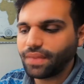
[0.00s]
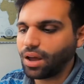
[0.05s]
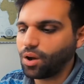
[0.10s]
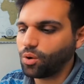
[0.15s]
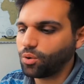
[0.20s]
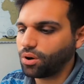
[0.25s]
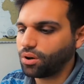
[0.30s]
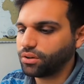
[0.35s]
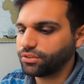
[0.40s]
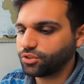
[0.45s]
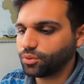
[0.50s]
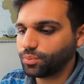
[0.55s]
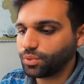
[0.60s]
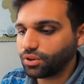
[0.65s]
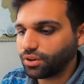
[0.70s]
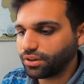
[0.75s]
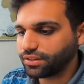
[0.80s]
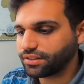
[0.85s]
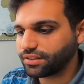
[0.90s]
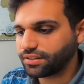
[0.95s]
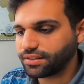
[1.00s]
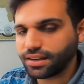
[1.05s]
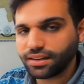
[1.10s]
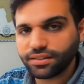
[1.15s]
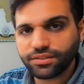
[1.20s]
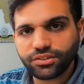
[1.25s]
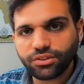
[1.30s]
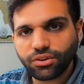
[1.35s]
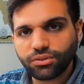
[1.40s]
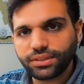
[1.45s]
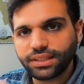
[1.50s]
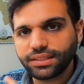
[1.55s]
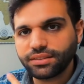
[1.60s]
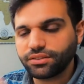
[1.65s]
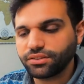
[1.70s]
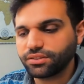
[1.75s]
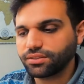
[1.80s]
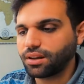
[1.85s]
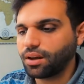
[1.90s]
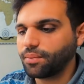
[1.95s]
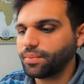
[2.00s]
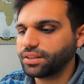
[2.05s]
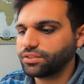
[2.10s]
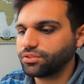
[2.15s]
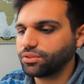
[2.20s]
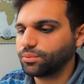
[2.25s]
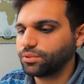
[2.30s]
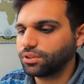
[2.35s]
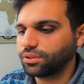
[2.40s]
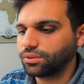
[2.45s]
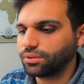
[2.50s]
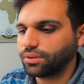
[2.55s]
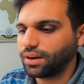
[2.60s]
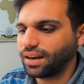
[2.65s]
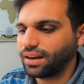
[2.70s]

Now, also because the singer and songwriter is coming tomorrow